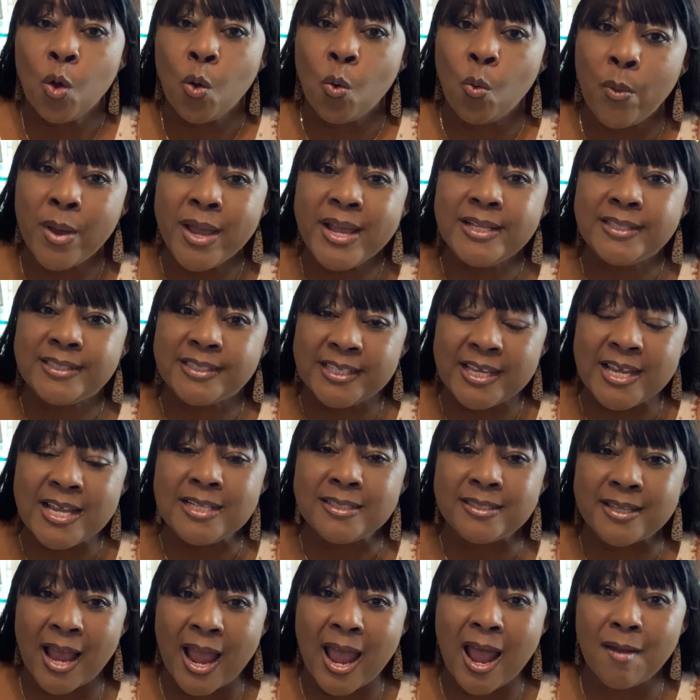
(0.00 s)
we
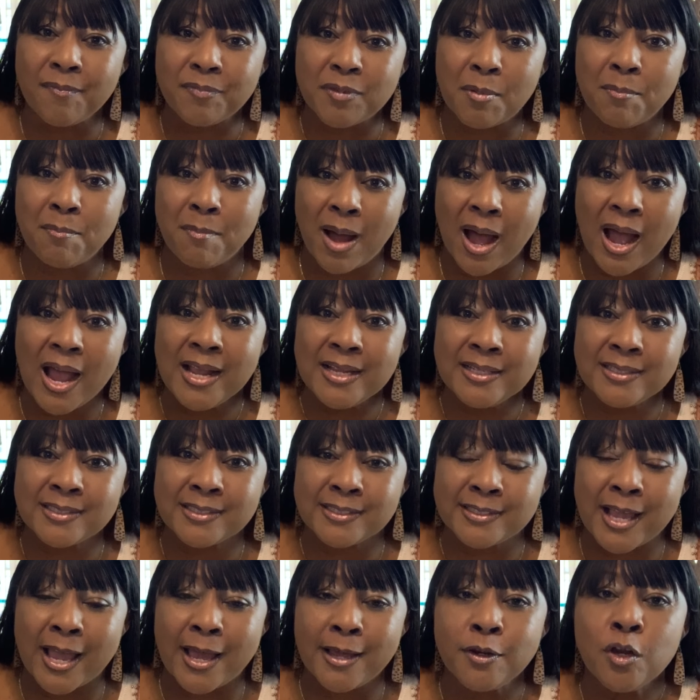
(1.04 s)
tend to have the
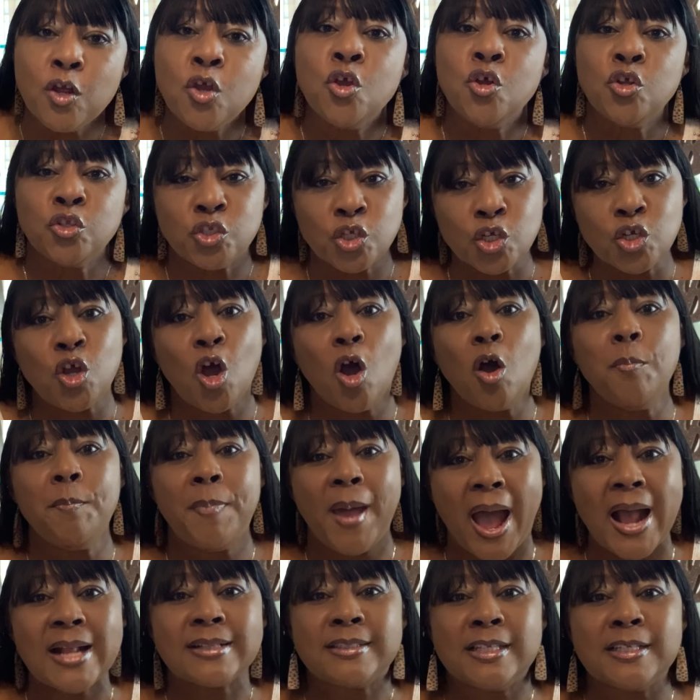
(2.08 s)
mindset to go
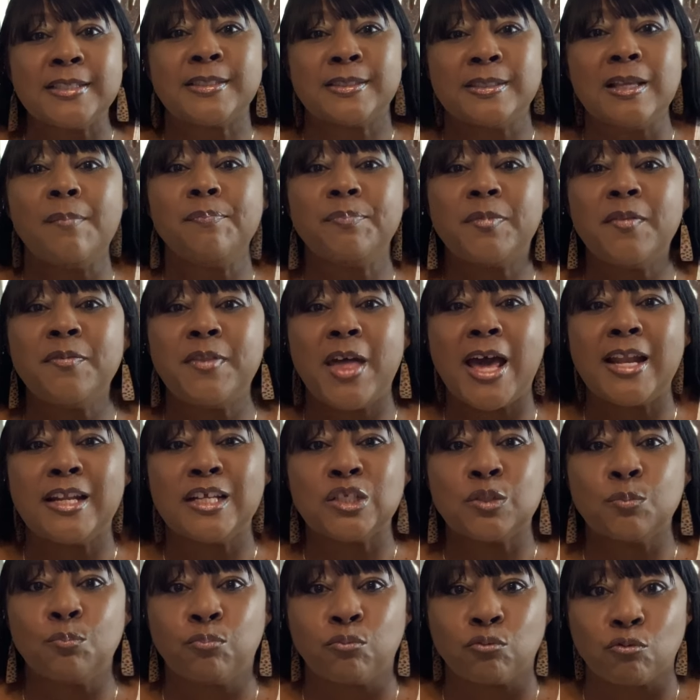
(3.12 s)
back to something that
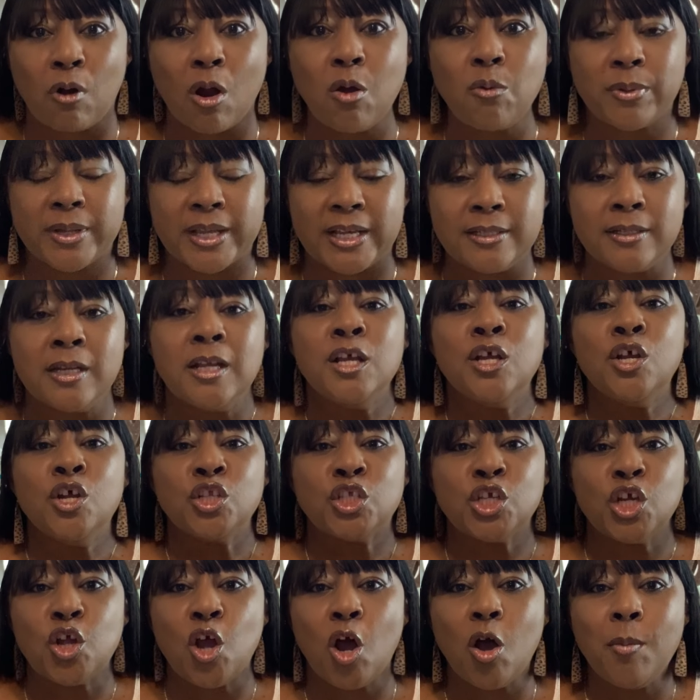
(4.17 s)
is broken,
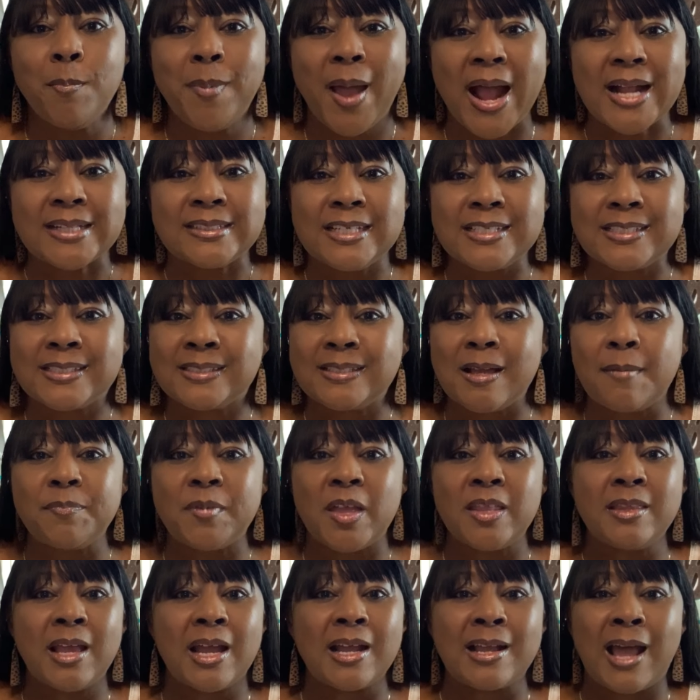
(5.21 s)
to go back to
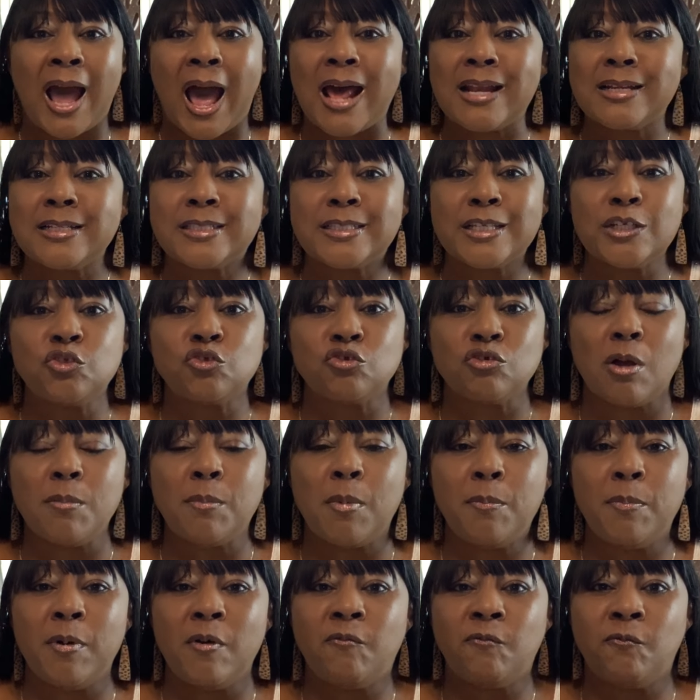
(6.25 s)
something that got us in
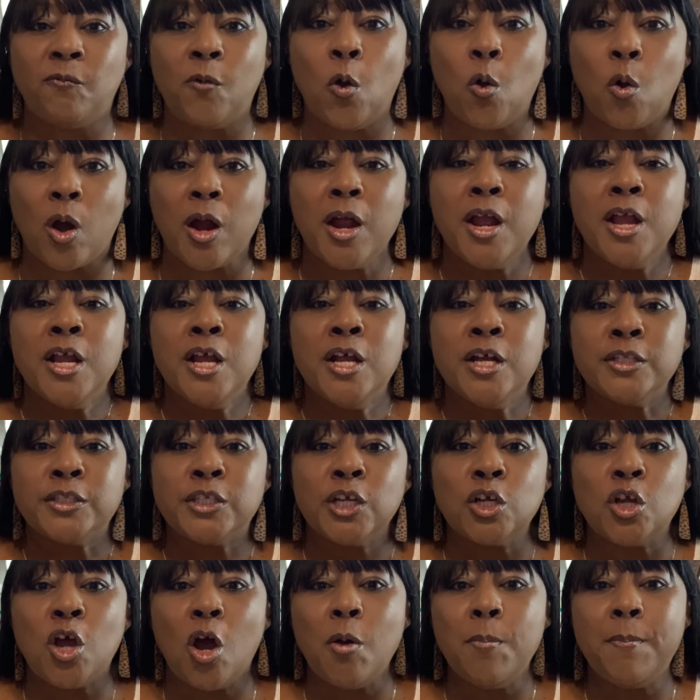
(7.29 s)
trouble before,
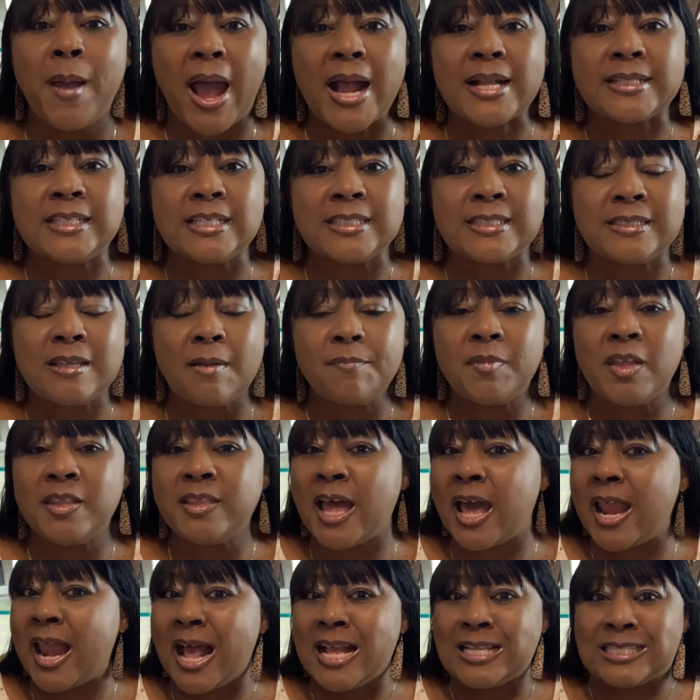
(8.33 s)
to go back to something
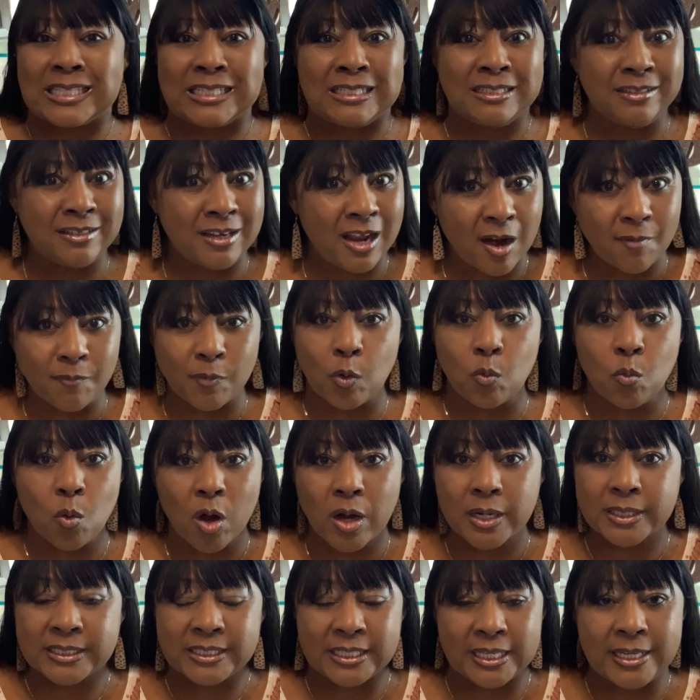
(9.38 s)
that has never
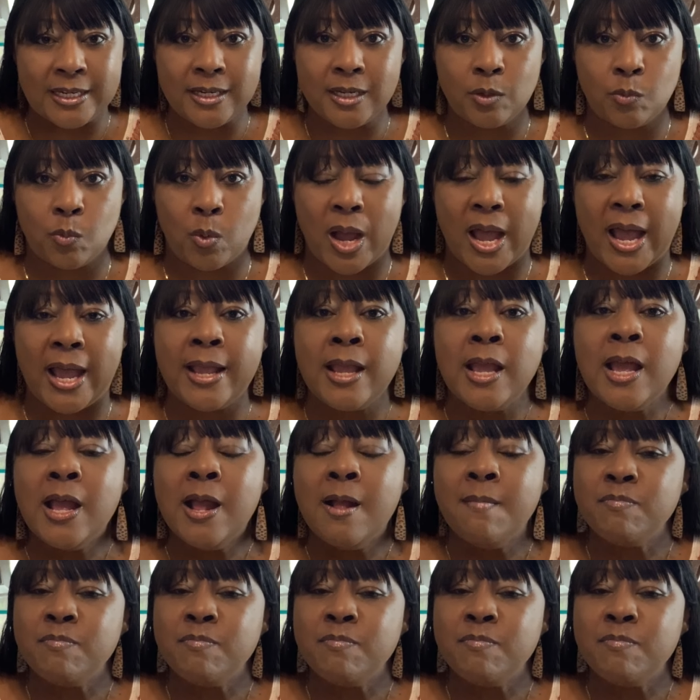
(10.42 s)
worked anyway.